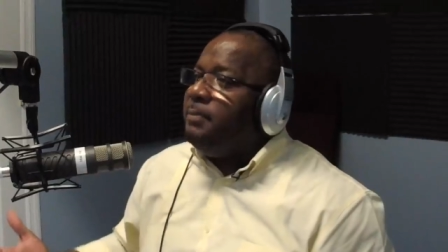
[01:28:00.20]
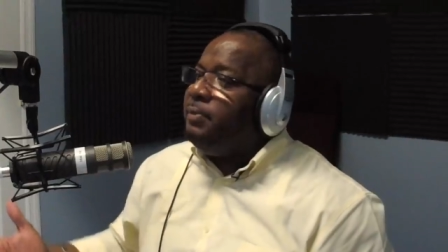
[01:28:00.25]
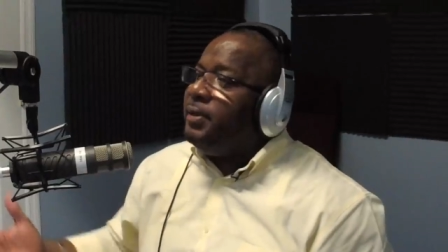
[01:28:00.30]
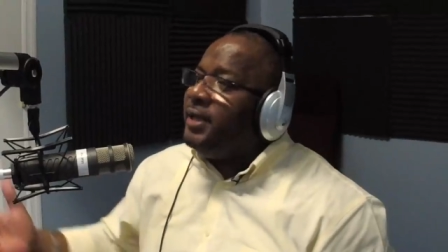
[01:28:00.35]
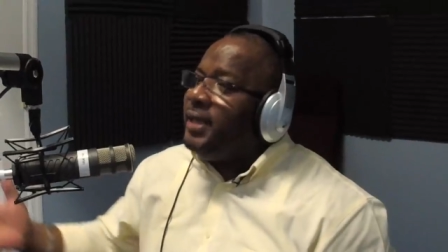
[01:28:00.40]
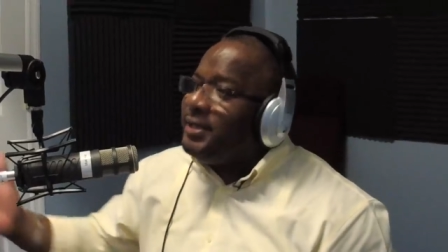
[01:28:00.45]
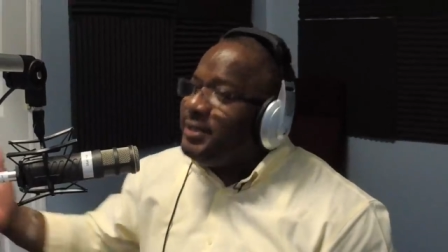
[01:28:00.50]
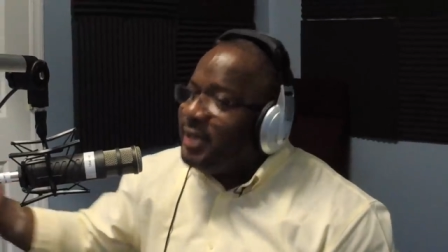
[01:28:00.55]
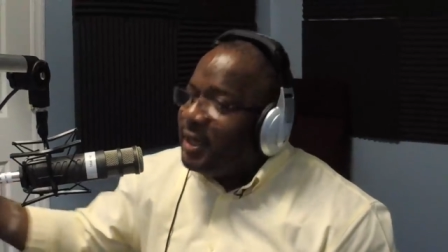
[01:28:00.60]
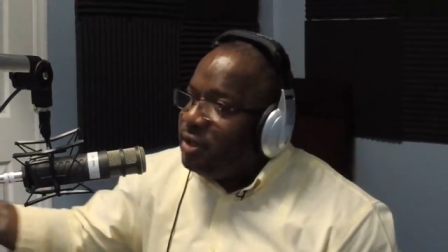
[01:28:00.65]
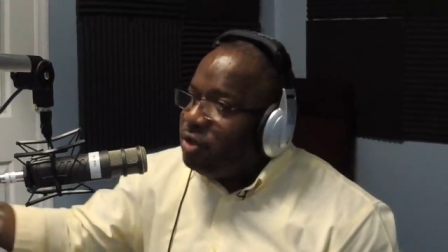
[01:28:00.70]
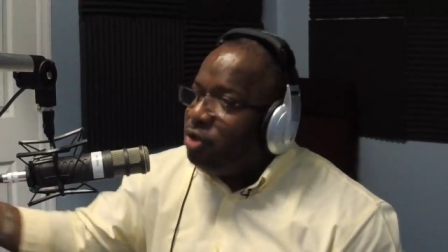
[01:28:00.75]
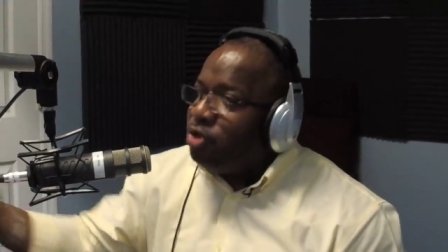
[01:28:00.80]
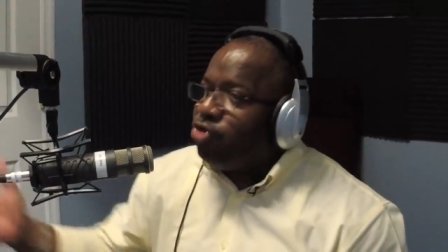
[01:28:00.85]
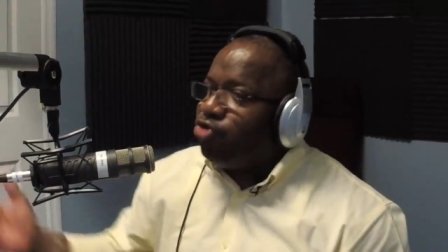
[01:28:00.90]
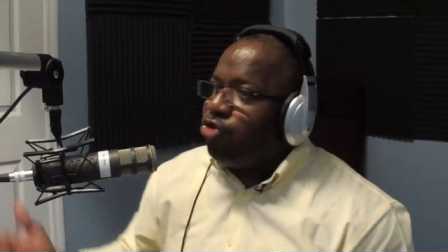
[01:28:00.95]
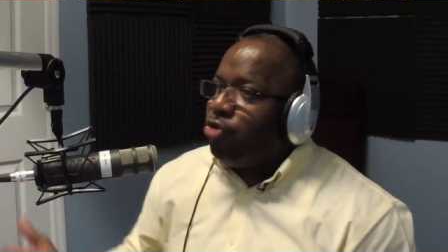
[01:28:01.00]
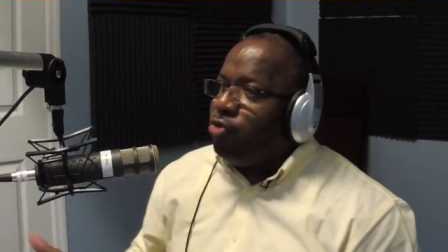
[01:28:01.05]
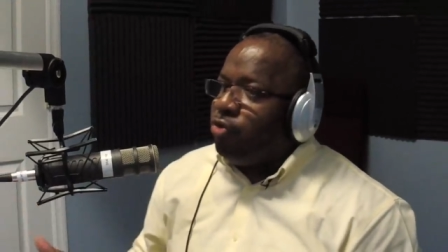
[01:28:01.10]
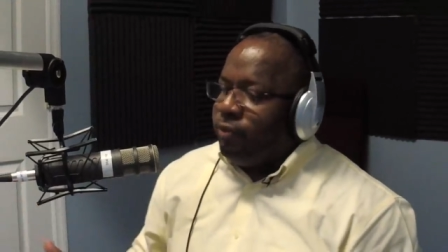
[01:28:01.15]
But they telling you the
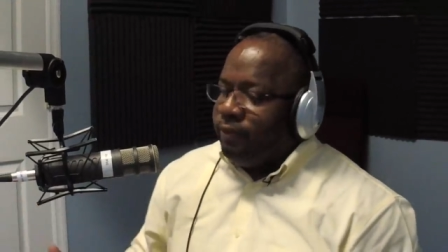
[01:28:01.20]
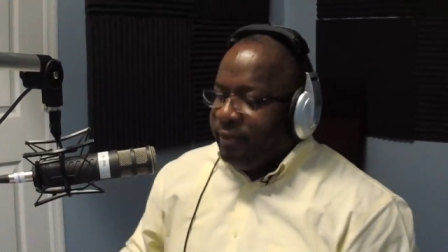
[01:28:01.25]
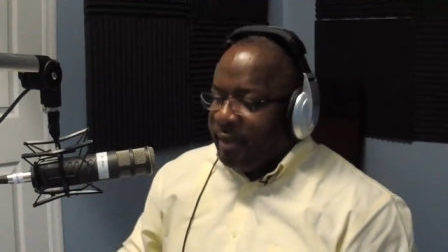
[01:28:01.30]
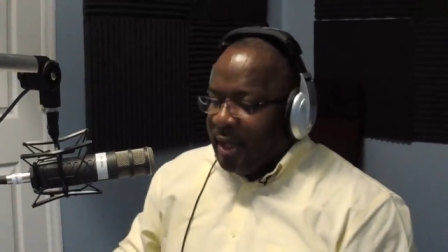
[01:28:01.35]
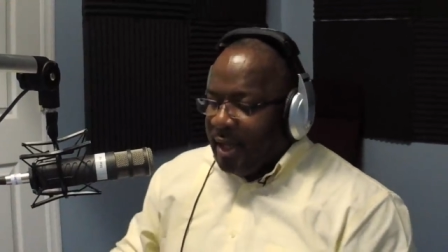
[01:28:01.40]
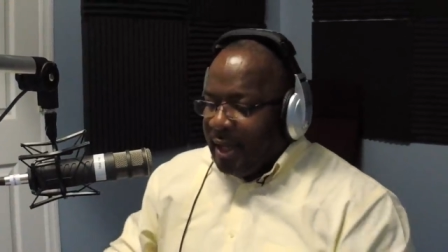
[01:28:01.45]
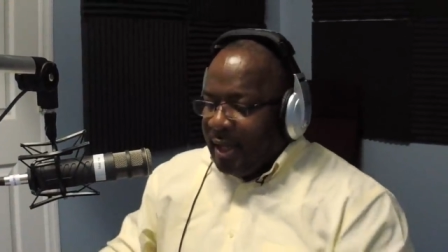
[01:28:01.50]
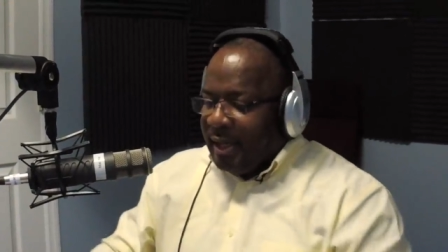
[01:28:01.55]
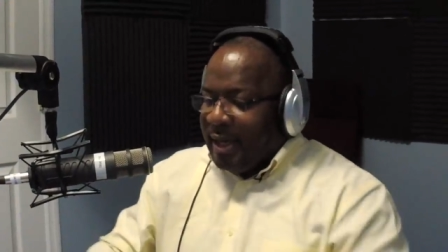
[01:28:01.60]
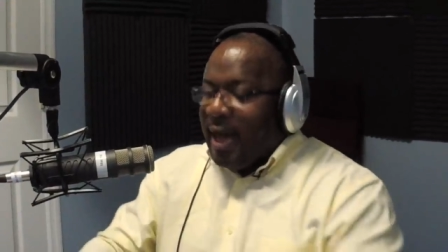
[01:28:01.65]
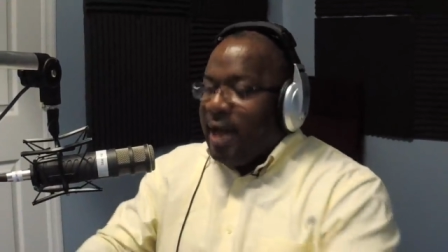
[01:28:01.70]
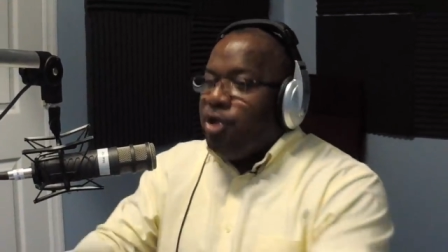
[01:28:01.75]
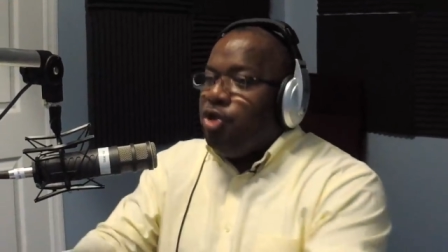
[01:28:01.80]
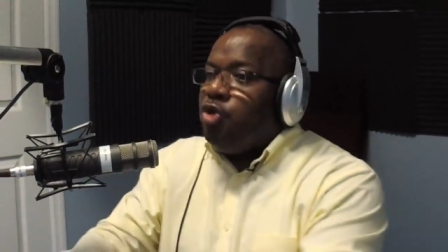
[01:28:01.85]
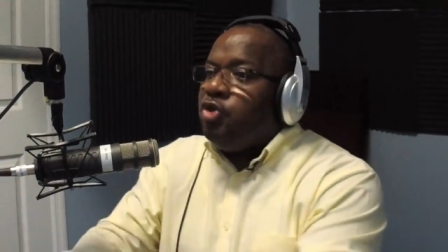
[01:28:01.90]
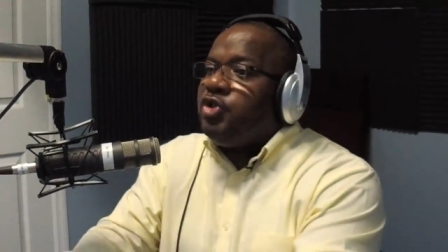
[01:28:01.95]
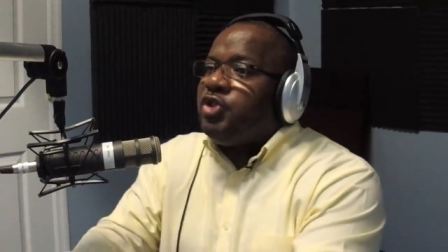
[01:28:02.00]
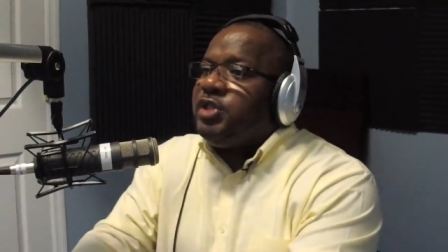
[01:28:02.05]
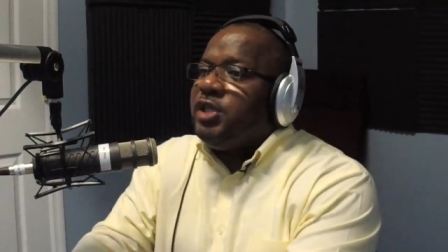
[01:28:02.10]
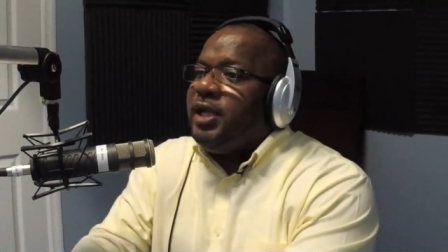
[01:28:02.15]
truth. Now
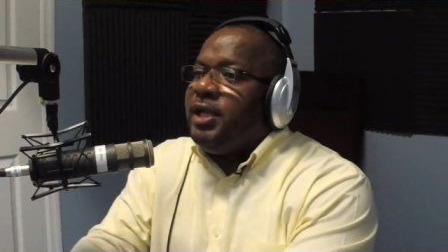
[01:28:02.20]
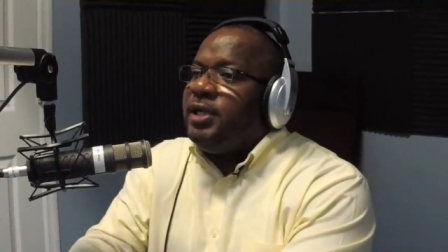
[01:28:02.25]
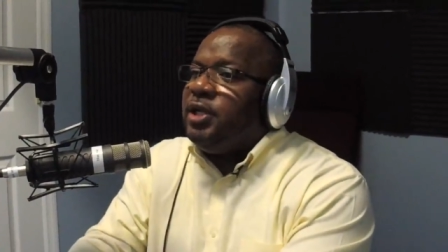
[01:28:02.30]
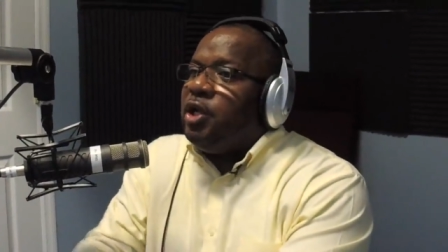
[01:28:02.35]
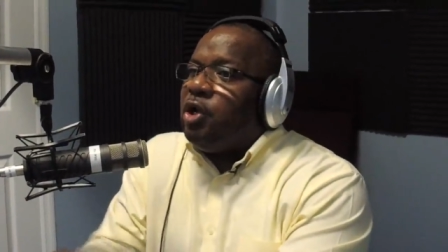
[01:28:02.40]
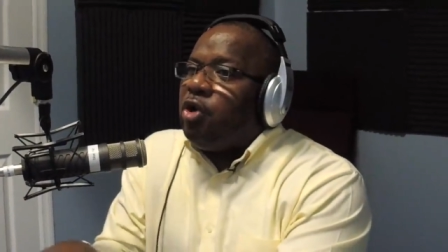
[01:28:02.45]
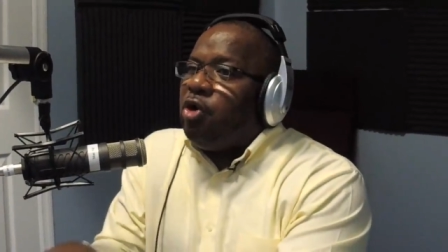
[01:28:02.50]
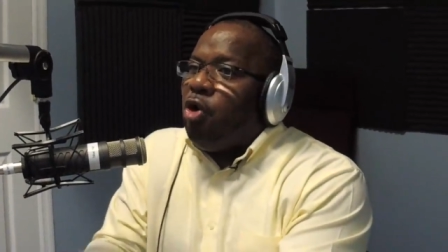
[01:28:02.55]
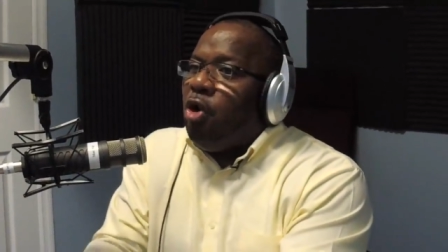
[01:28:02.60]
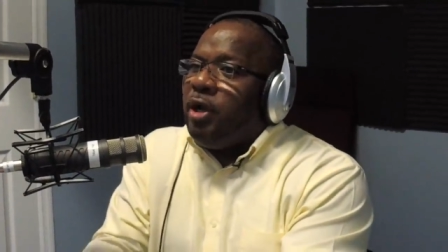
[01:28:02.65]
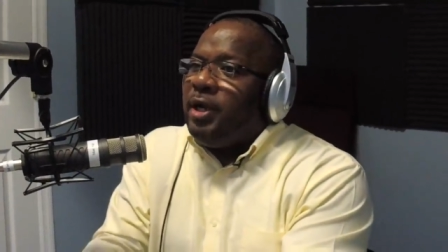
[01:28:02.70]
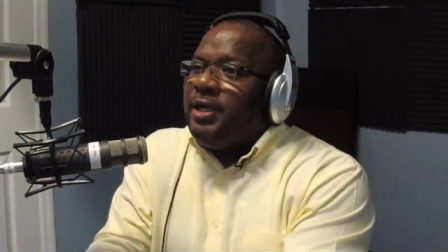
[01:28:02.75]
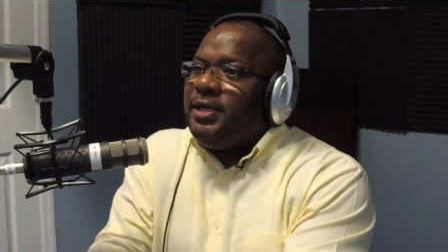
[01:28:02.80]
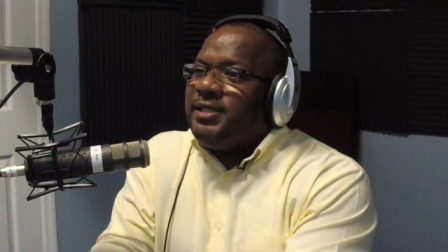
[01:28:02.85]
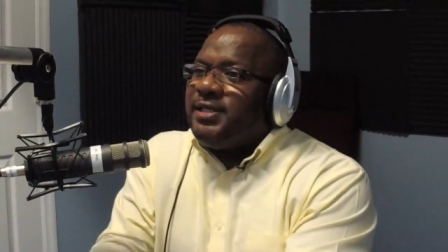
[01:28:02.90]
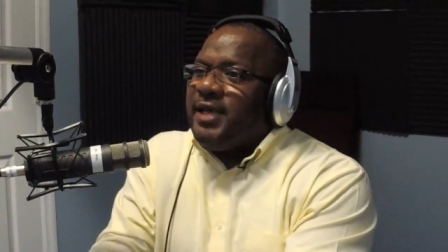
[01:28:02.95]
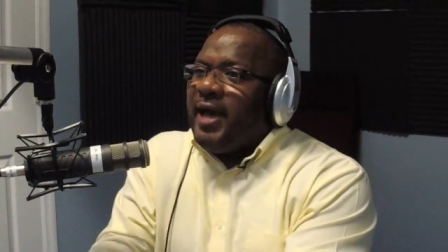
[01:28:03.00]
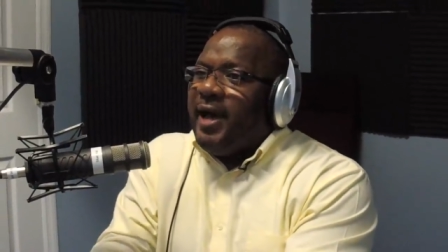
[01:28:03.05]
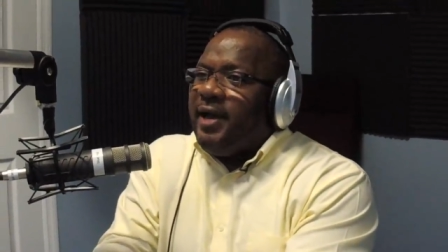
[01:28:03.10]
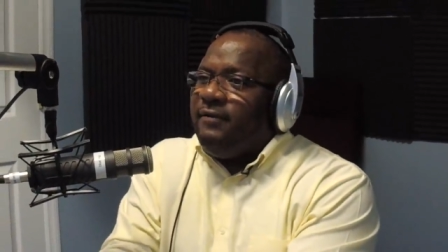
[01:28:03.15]
you seeing the godly
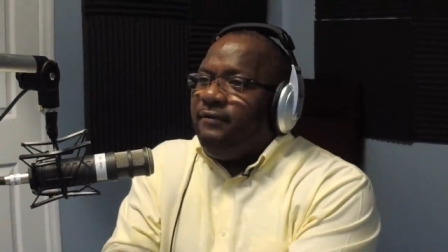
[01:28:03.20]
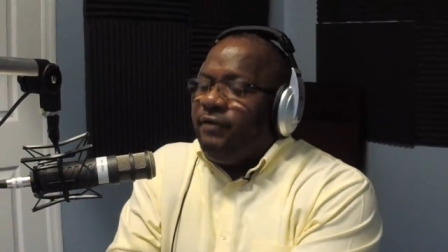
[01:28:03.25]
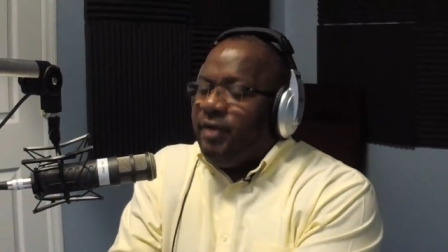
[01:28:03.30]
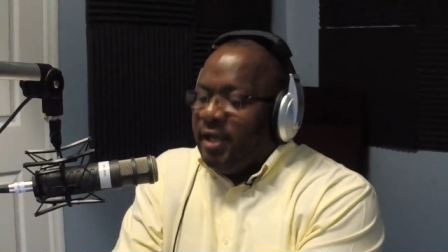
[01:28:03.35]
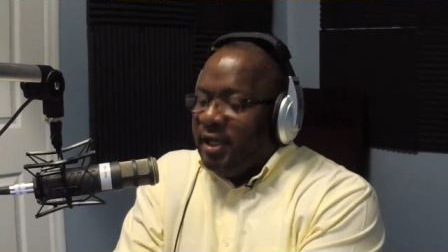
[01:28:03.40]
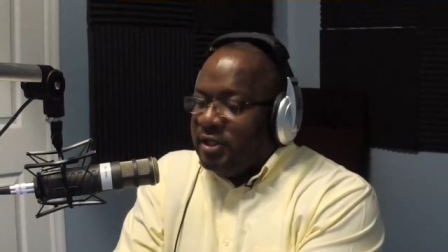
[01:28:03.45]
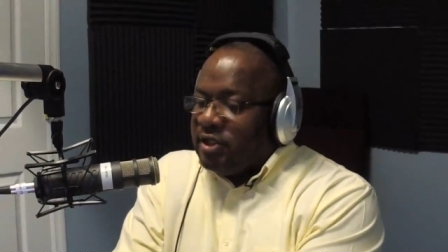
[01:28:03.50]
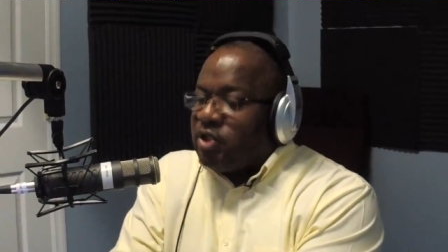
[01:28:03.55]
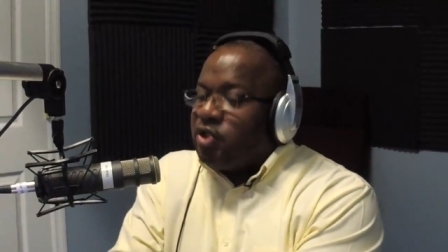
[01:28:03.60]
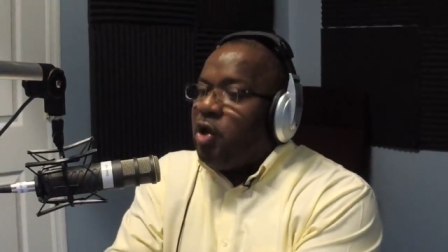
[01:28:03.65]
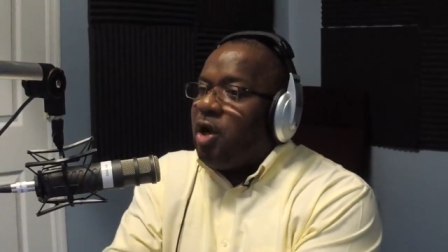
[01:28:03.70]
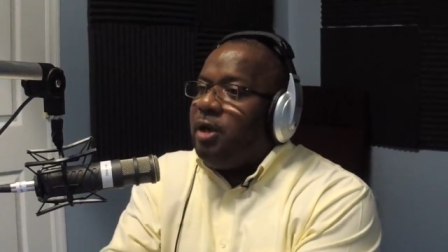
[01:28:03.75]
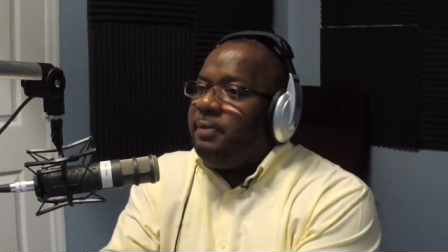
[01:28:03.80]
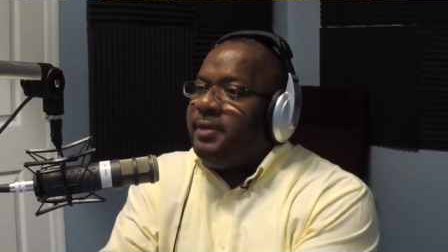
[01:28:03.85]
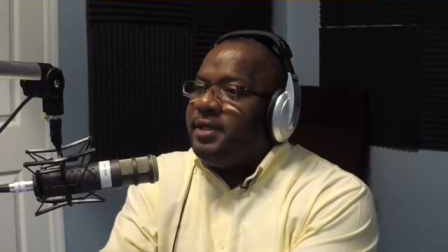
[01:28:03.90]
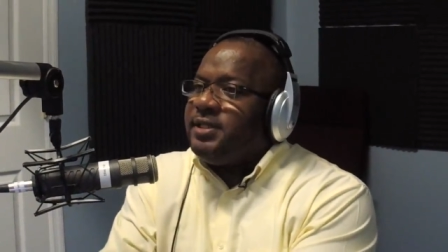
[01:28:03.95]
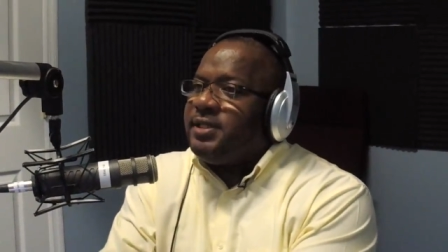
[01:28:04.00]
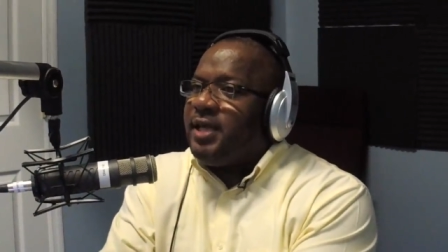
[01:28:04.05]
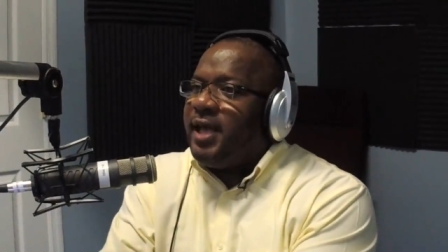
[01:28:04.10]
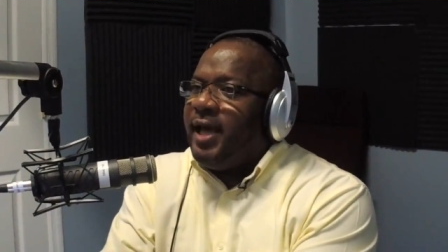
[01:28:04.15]
side of it in
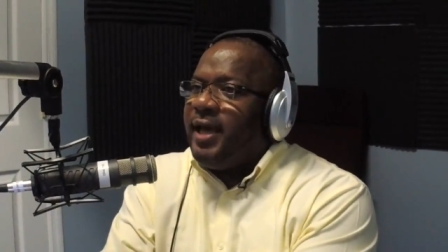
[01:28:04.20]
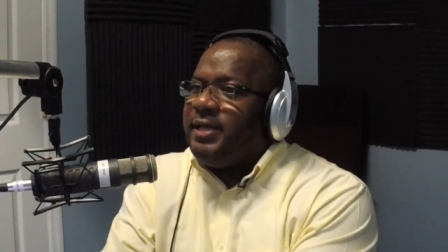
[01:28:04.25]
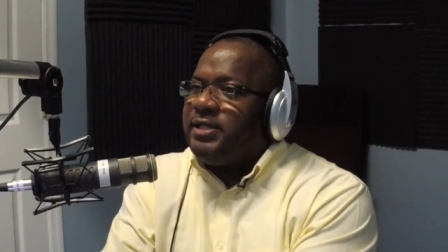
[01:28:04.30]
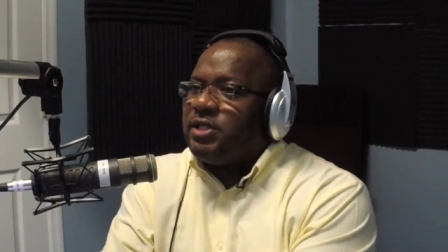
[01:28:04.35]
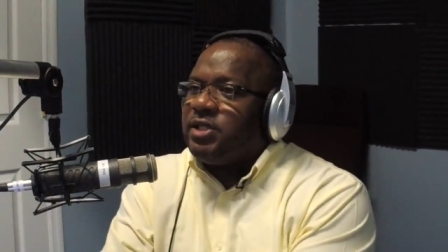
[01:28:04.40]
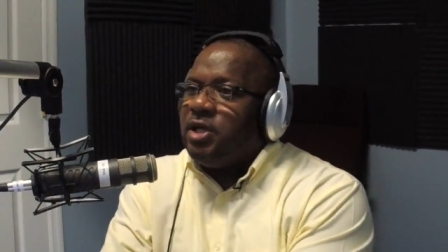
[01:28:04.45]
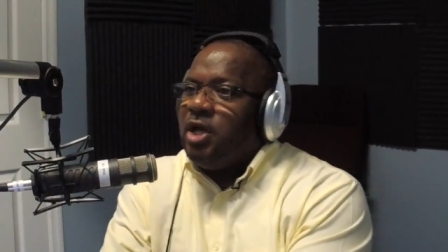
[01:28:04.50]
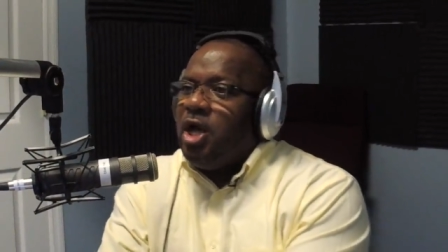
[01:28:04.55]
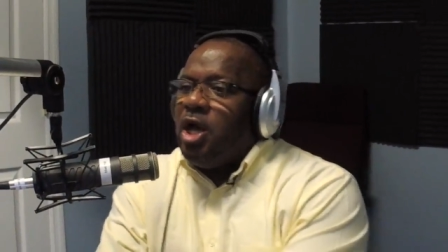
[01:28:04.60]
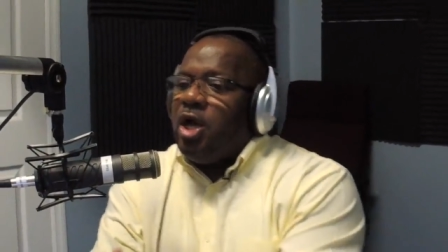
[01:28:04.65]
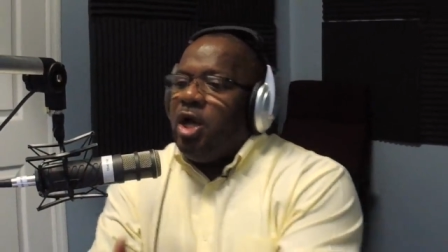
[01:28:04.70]
Solomon's case.